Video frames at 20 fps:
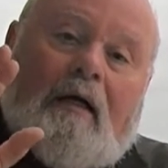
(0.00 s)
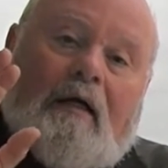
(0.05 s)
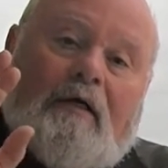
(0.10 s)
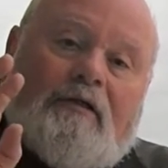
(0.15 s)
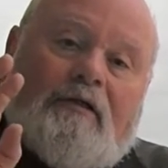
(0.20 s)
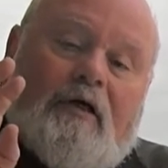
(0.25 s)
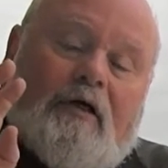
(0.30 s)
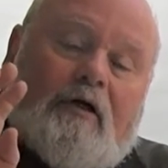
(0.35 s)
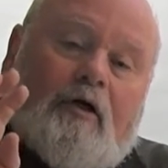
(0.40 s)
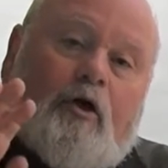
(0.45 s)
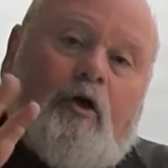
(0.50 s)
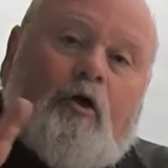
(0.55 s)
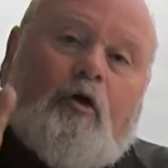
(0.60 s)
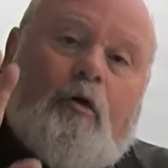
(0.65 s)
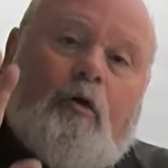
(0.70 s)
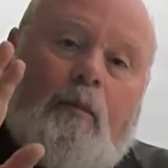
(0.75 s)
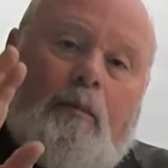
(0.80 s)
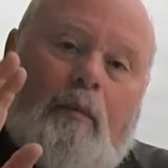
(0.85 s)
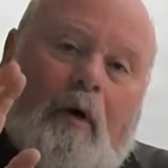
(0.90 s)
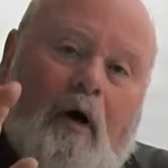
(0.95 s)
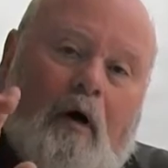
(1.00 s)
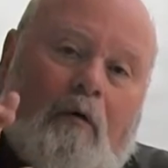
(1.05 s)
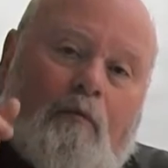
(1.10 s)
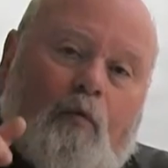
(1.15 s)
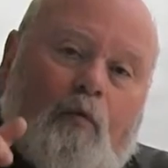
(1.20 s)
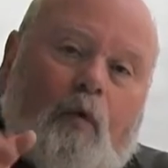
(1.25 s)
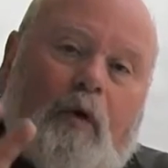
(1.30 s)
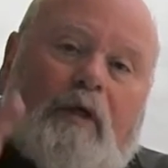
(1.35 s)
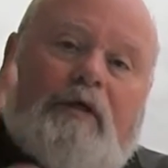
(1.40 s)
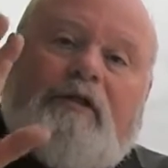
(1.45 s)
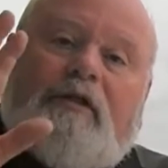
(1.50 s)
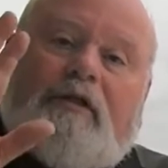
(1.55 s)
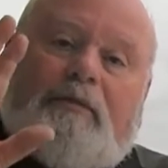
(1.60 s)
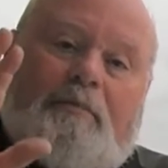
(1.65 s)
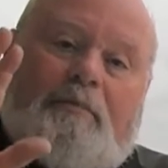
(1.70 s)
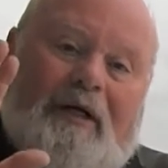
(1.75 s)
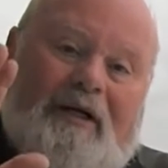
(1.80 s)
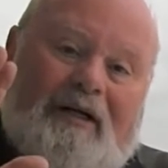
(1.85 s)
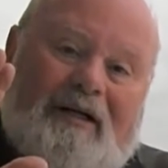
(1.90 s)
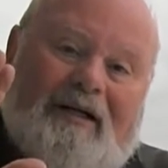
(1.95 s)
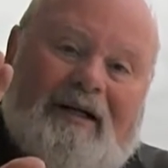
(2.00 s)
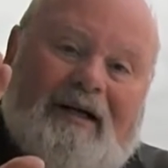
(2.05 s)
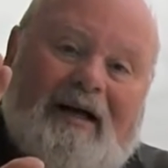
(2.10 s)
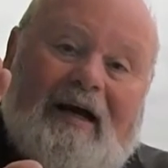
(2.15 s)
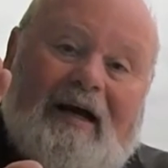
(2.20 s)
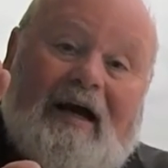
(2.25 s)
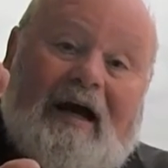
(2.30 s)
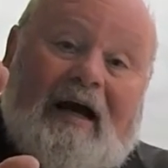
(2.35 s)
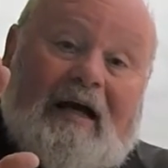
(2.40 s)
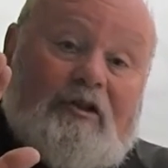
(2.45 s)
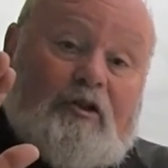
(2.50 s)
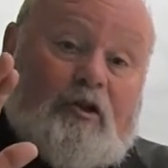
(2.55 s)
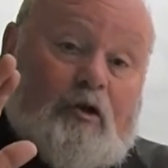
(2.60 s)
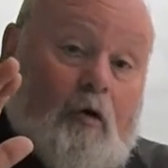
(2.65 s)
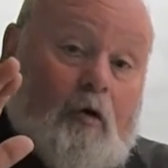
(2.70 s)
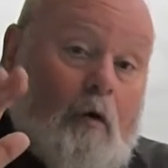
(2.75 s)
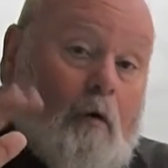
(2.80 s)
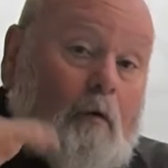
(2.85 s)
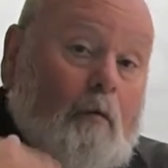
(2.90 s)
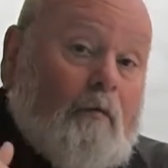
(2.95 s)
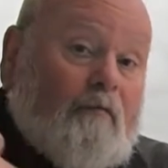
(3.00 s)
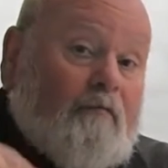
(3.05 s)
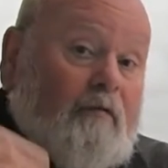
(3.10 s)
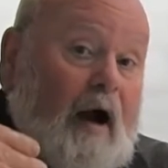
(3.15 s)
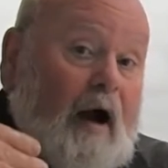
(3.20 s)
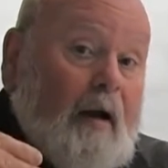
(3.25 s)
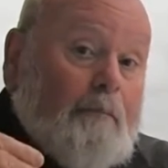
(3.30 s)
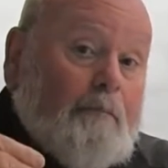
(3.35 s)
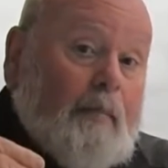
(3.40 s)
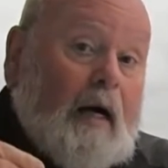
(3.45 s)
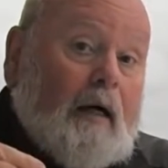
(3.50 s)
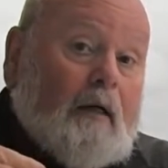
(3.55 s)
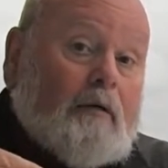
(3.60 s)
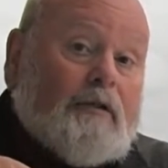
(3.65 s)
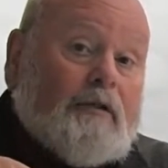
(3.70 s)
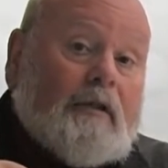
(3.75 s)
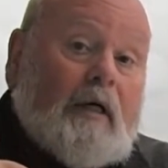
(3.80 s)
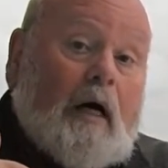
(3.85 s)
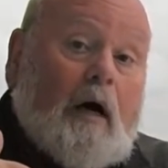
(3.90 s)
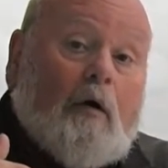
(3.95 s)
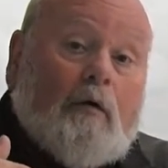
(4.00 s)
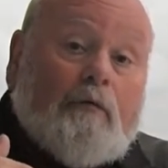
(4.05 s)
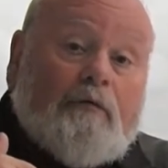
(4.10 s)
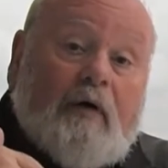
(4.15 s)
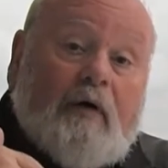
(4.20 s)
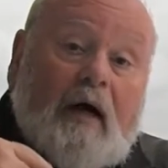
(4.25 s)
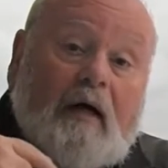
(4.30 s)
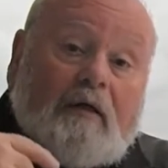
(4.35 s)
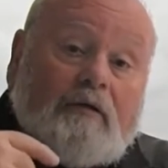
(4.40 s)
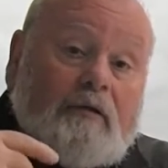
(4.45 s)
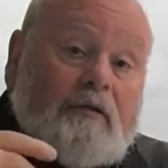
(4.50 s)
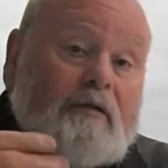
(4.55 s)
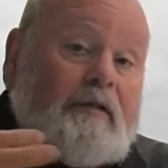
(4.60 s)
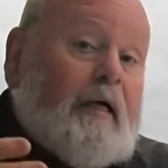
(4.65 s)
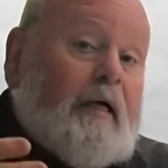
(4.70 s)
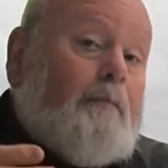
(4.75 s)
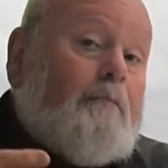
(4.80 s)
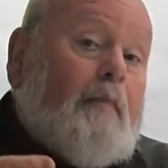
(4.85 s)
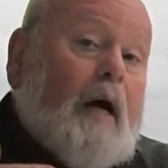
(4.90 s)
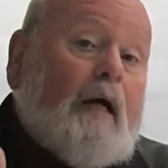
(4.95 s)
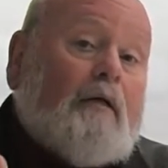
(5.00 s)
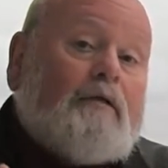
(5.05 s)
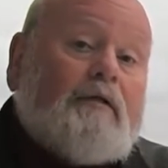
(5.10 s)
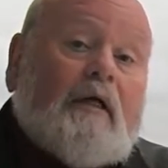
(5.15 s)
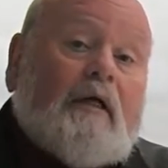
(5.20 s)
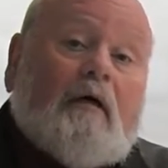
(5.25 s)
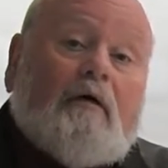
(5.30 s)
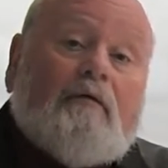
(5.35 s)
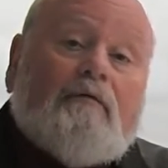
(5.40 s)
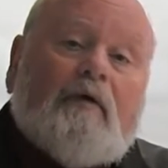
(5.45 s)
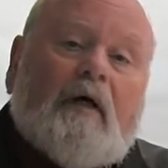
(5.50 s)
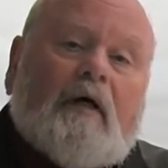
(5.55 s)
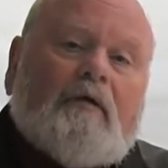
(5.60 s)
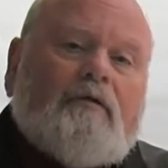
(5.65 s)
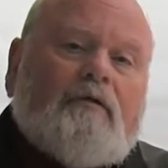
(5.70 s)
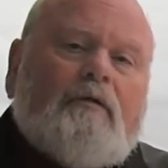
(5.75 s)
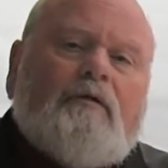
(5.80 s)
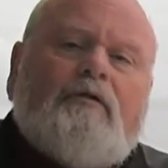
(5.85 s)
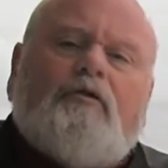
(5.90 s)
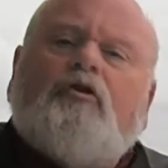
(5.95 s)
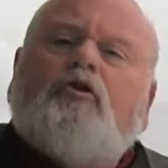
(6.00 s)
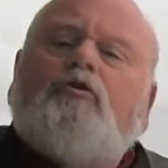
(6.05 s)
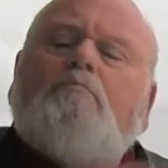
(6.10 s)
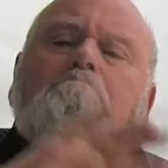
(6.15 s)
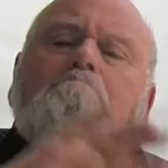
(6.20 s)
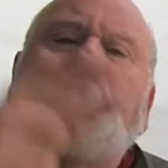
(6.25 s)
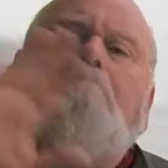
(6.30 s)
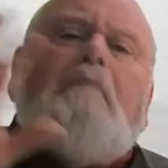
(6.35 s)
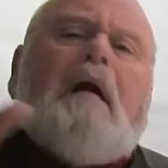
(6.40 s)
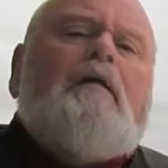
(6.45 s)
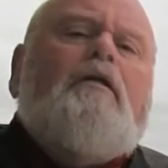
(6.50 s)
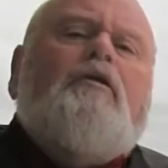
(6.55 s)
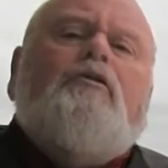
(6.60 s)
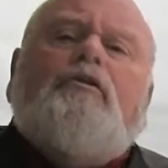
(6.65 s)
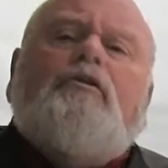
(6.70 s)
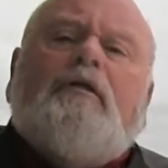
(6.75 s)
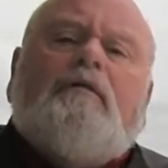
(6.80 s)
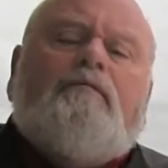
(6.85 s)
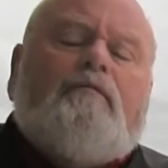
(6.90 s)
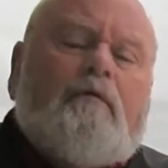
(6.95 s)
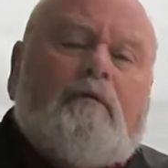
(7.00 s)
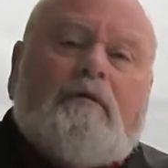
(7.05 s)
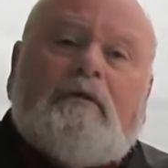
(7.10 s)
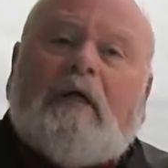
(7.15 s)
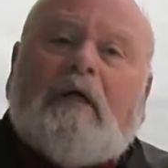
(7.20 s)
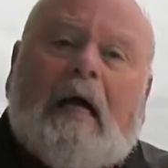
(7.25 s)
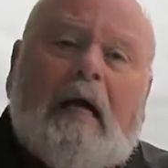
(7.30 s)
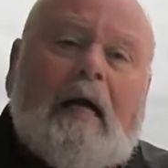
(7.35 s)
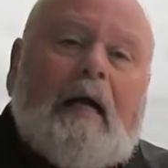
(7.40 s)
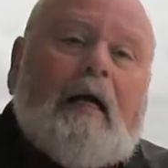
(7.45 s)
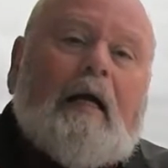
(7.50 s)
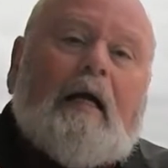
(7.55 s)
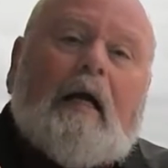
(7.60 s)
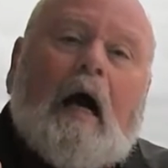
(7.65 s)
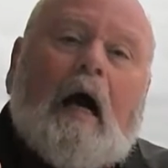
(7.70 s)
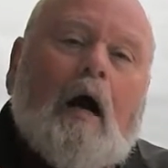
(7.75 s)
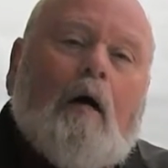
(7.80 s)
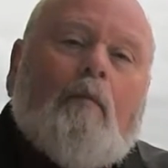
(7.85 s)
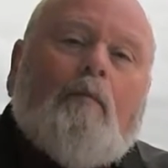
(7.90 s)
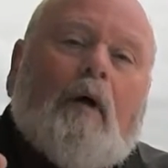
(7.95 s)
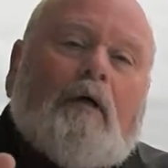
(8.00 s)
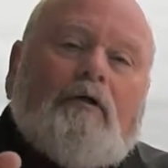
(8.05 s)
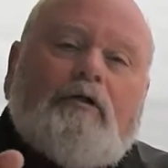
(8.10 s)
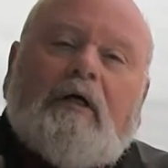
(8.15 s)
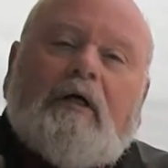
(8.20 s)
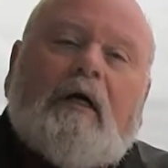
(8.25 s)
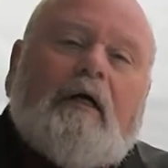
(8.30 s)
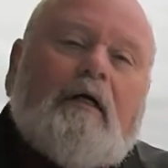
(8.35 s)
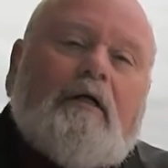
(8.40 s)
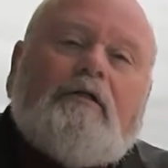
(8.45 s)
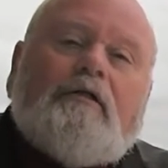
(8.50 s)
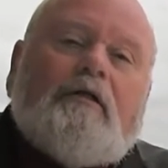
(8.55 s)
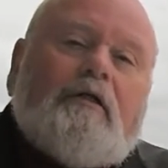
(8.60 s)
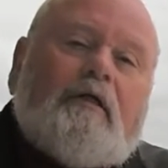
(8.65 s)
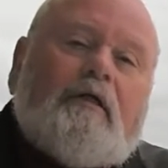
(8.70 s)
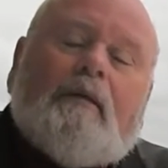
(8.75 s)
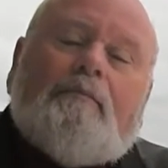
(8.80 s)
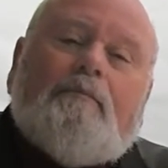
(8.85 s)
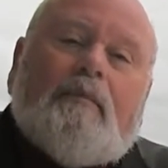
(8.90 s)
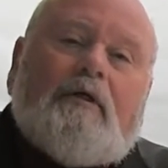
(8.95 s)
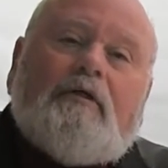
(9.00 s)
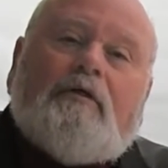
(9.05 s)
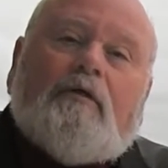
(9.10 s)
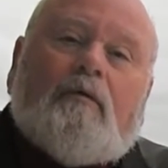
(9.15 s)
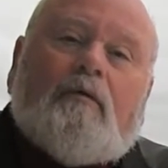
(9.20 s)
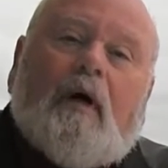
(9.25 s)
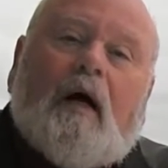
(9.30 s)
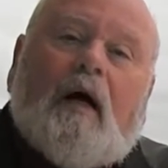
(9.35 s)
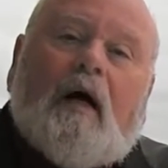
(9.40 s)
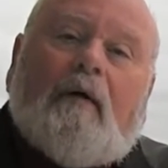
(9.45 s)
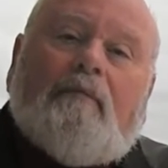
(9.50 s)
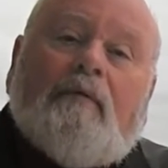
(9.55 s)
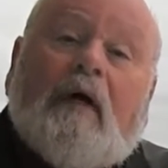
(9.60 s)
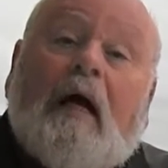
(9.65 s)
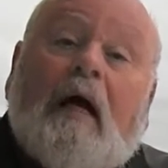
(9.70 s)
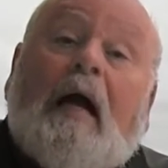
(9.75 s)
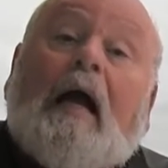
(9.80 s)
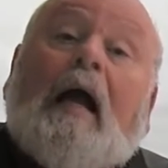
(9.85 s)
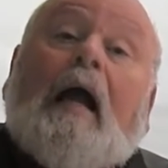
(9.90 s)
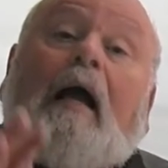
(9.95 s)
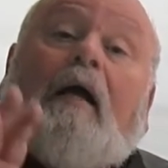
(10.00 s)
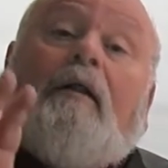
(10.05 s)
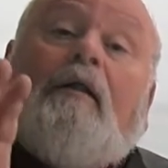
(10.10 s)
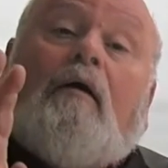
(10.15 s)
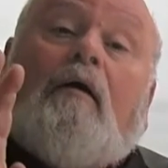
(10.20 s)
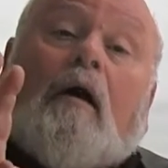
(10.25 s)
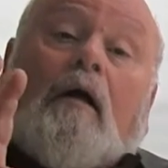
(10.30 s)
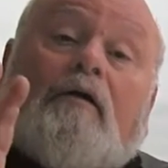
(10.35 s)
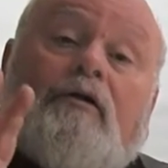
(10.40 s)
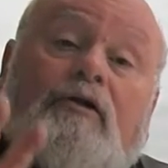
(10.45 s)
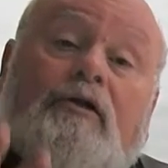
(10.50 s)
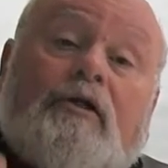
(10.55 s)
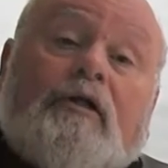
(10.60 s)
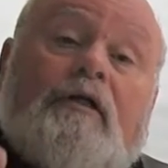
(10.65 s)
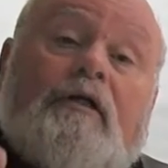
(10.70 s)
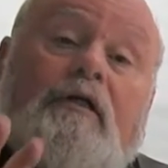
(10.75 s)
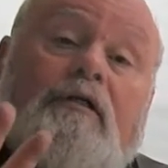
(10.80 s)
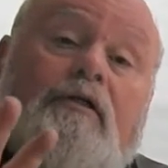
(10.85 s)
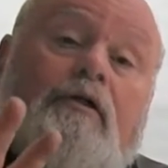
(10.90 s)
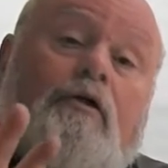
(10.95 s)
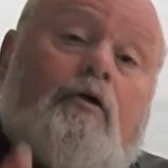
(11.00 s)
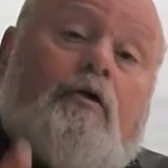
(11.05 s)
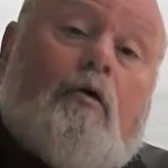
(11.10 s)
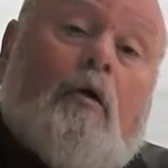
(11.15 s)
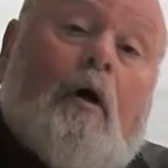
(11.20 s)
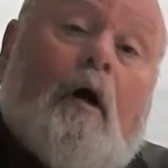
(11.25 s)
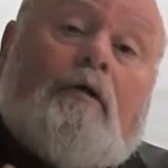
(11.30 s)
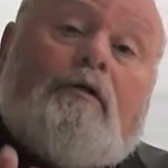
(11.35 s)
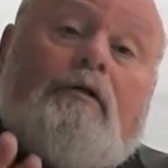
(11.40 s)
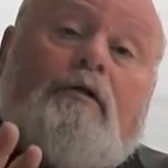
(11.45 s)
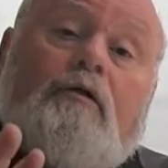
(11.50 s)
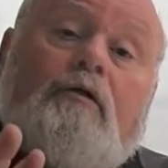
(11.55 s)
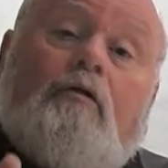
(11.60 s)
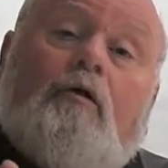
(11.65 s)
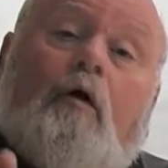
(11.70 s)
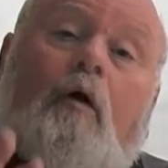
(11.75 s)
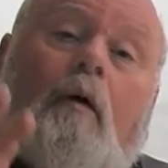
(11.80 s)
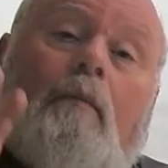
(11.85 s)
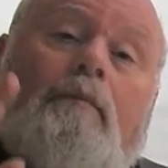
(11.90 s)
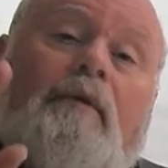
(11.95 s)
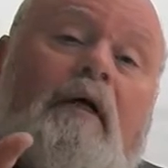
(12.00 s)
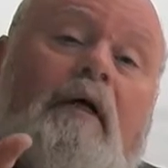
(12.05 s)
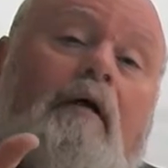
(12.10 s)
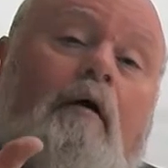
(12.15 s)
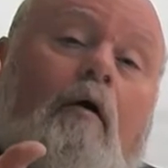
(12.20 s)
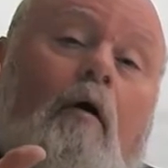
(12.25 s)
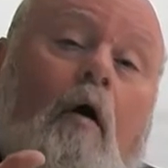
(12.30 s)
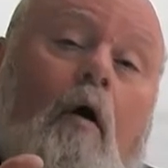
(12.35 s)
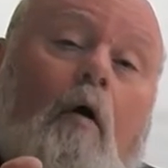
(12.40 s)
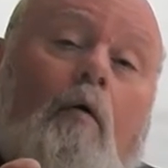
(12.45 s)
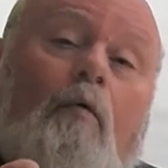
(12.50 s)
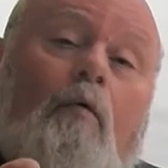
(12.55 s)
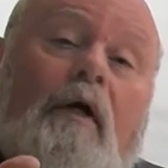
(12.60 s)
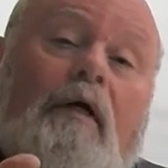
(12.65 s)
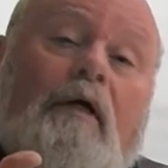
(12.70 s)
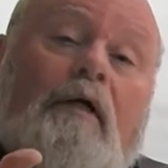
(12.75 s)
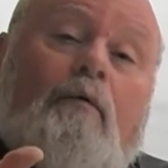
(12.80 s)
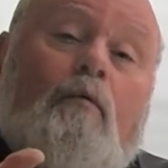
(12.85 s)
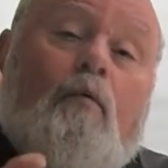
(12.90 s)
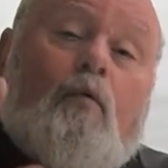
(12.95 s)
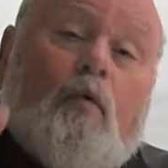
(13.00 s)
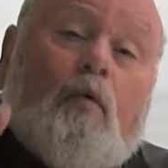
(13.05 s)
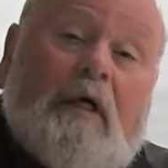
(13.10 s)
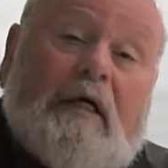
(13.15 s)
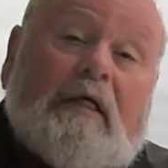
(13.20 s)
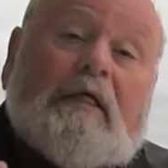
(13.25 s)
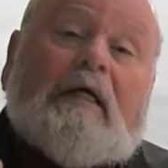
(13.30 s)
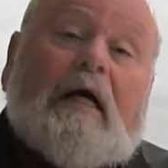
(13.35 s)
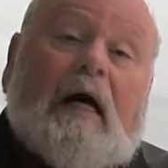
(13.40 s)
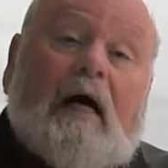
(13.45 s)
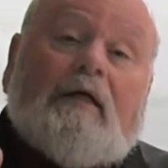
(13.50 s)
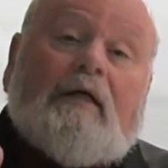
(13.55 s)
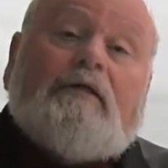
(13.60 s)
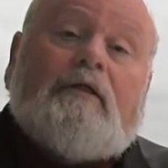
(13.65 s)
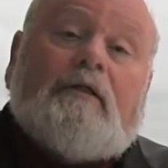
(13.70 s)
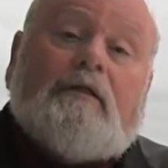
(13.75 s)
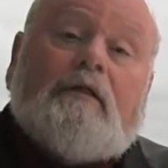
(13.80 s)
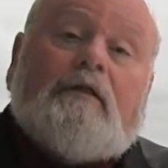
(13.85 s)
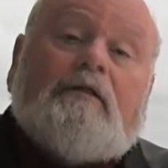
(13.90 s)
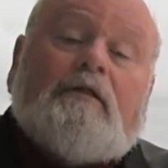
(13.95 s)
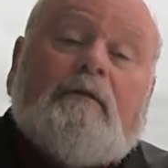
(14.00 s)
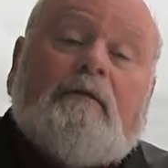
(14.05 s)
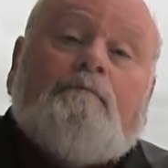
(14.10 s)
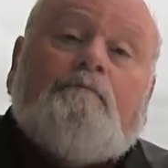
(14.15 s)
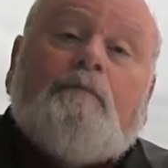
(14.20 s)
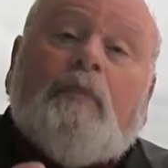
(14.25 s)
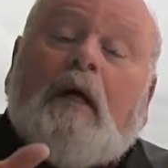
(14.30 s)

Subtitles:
is the cube of wind speed. And so 5 miles an hour faster, 10 miles an hour faster is tremendous difference in how much energy can be derived. And there are cities across the globe that are already realizing this.